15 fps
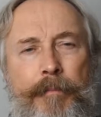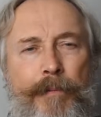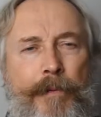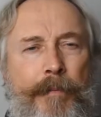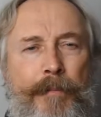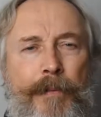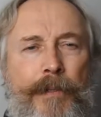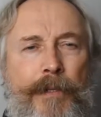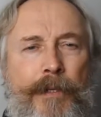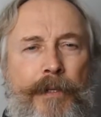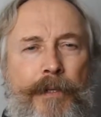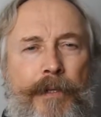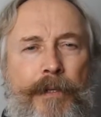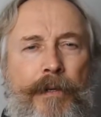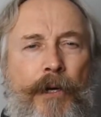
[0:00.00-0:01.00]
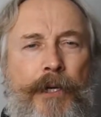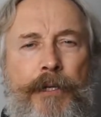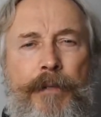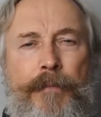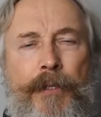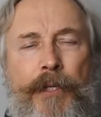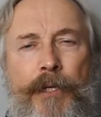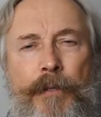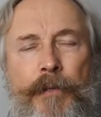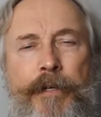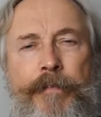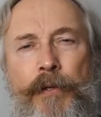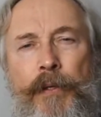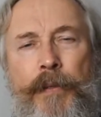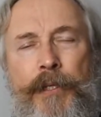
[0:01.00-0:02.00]
a print book or audiobook or
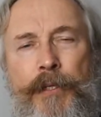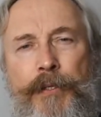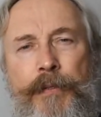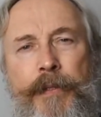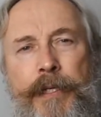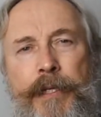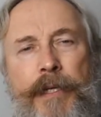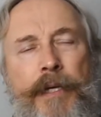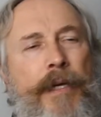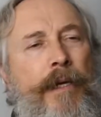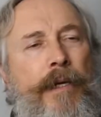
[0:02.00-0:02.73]
whatever you want to do with it.